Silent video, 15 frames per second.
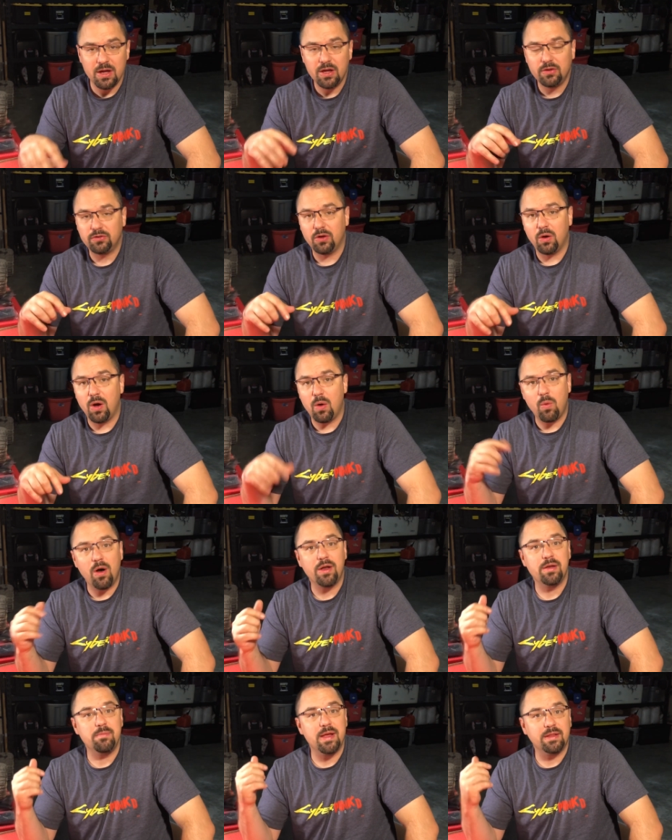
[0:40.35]
So I
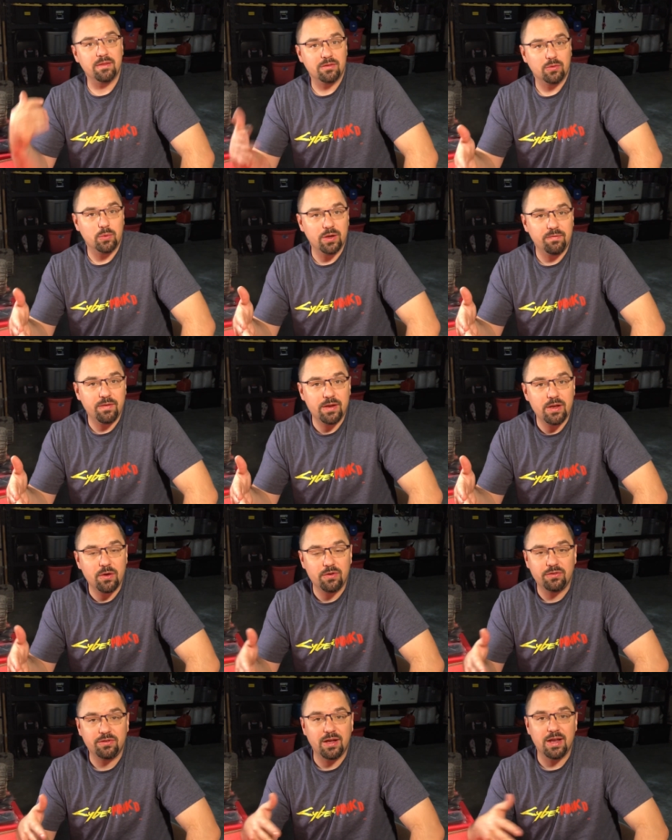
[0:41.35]
wanted to make this quick video
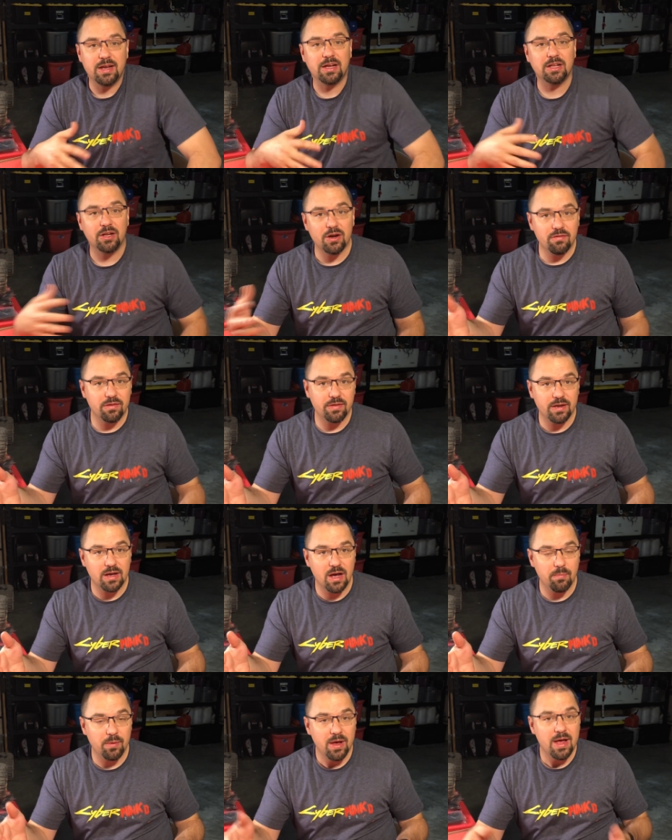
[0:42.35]
just to kind of clear everything
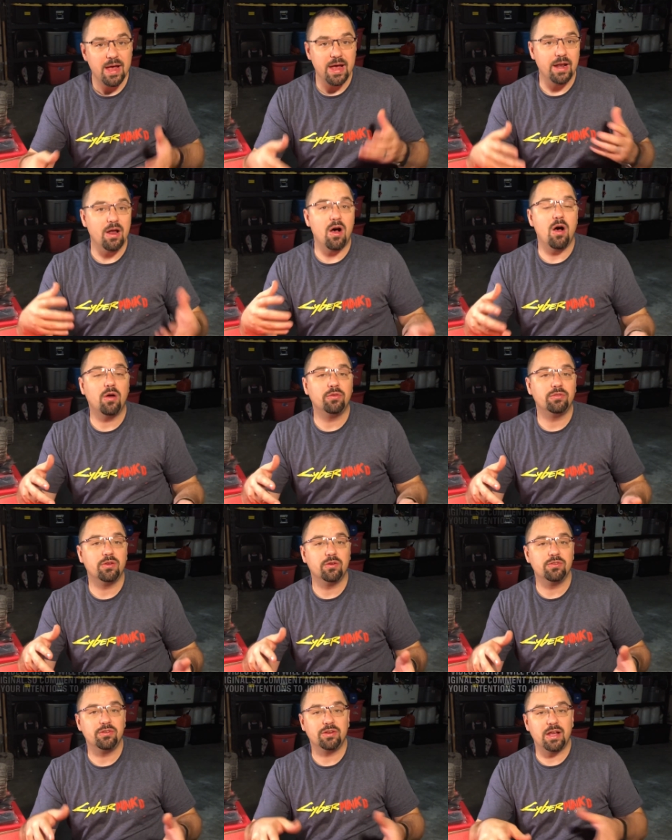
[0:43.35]
up and also
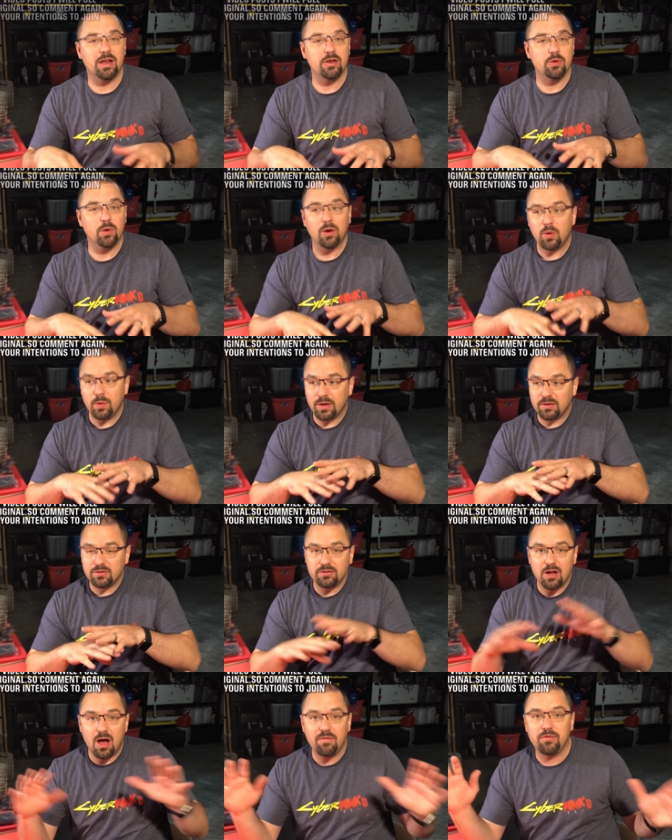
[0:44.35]
just kind of do a quick
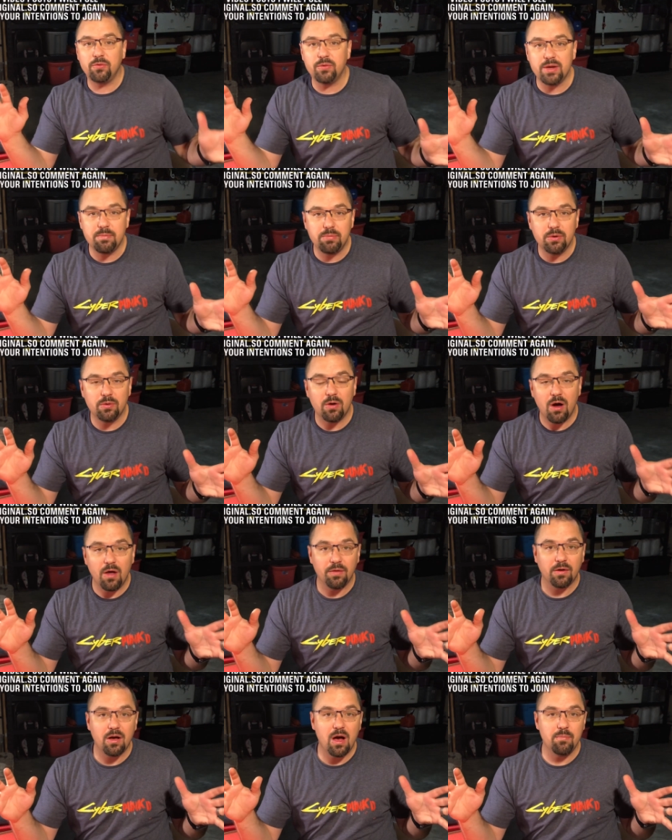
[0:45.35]
soft reboot on
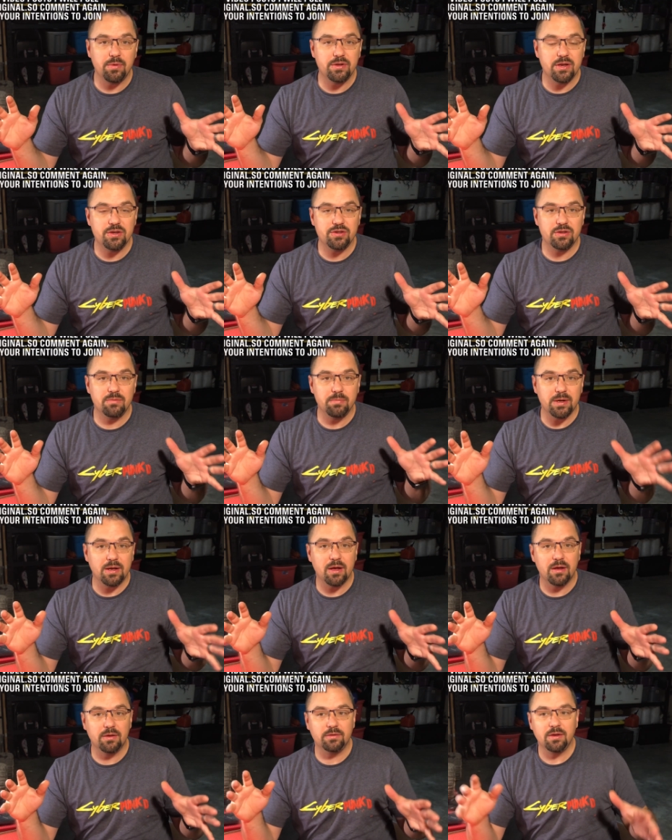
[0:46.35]
the competition
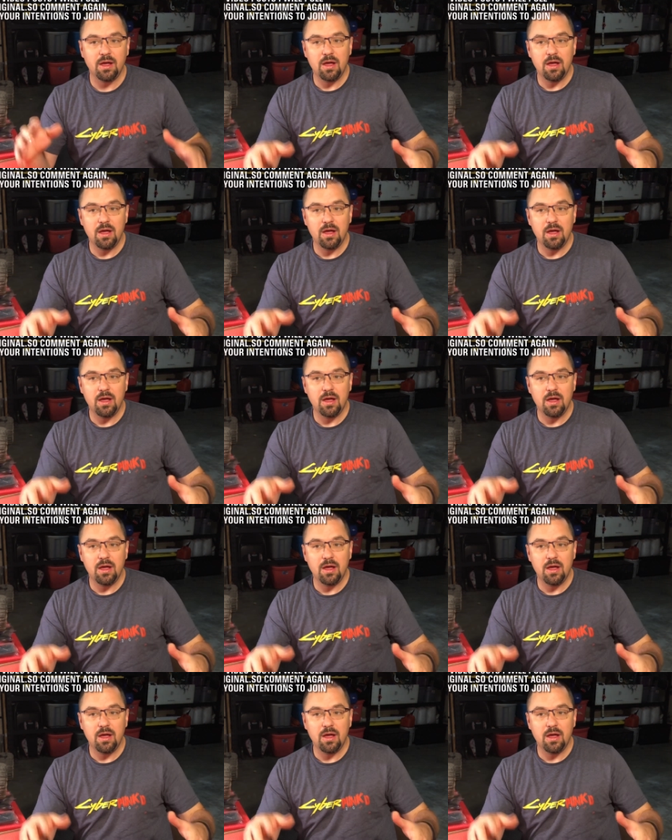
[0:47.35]
because